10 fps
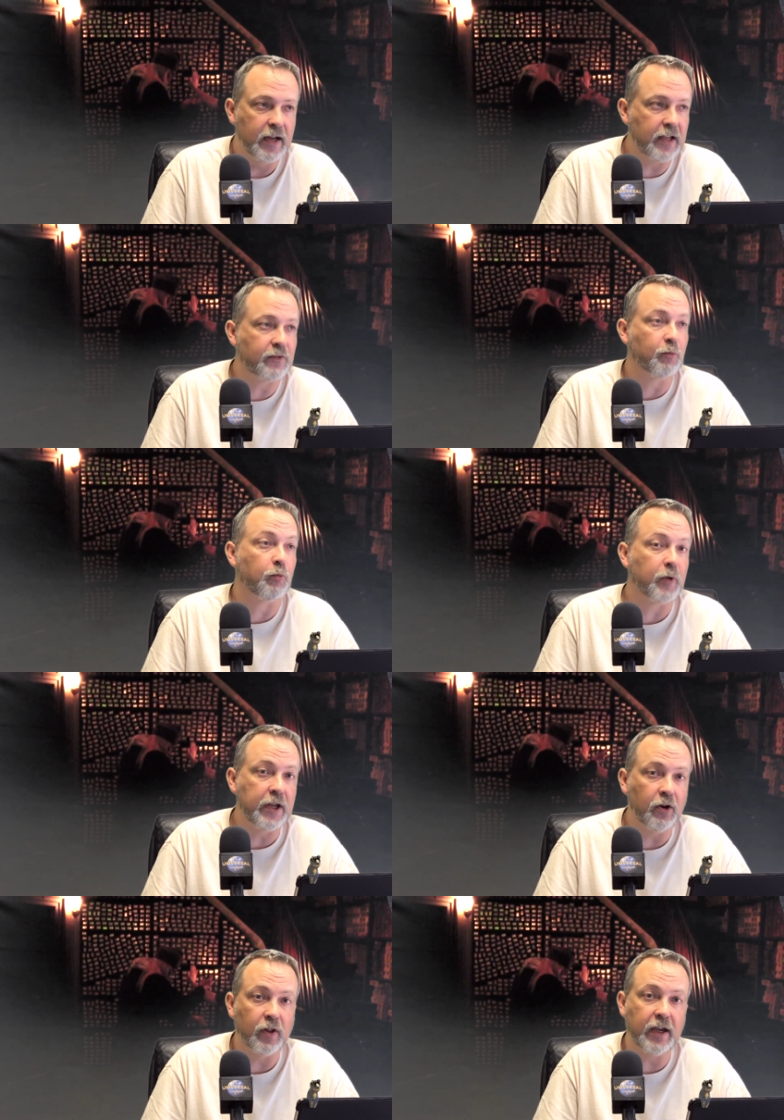It's
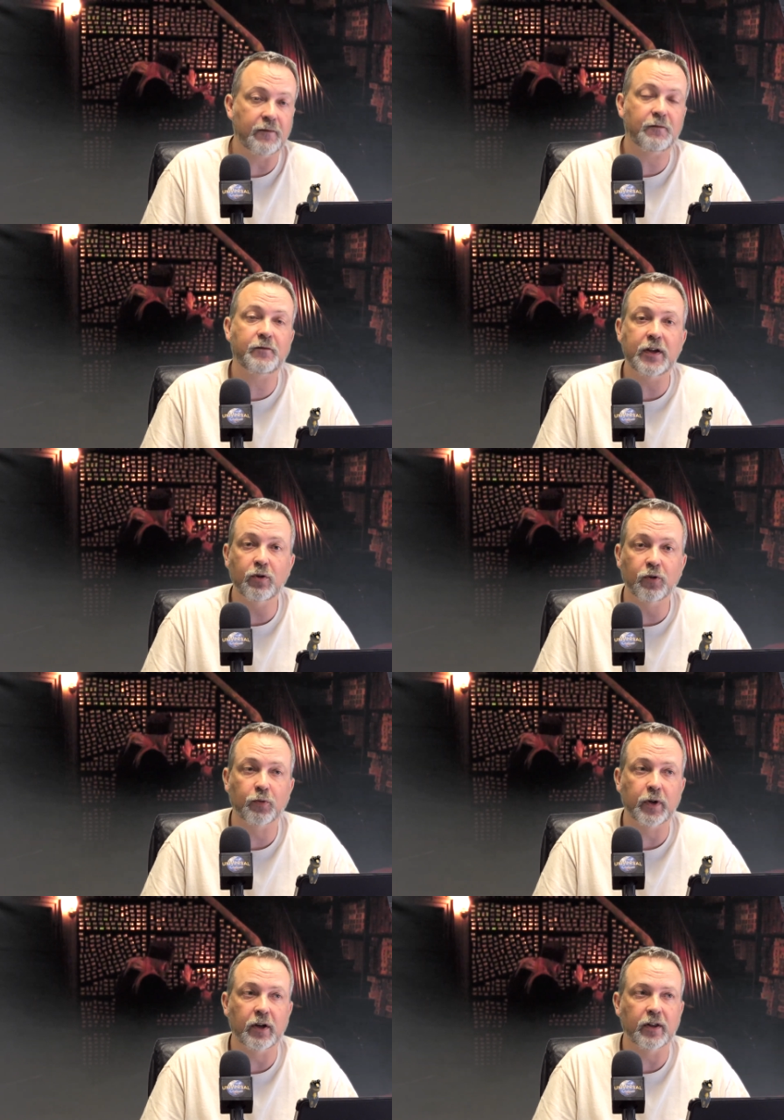real, it feels
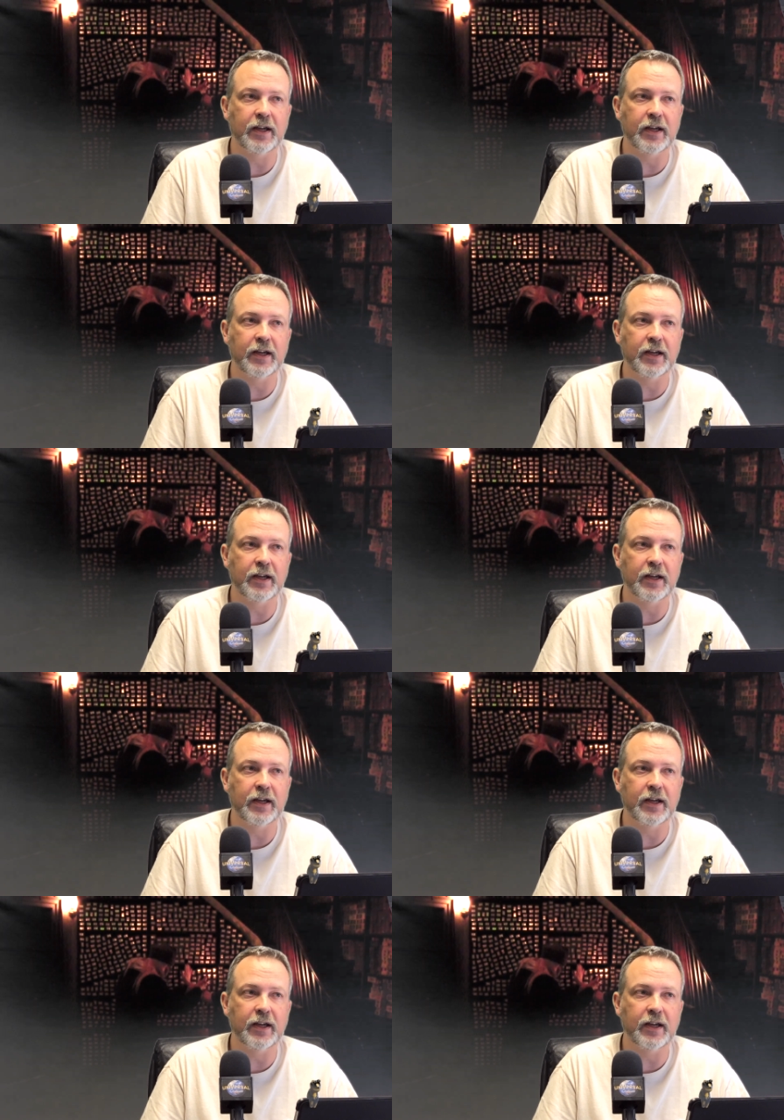real,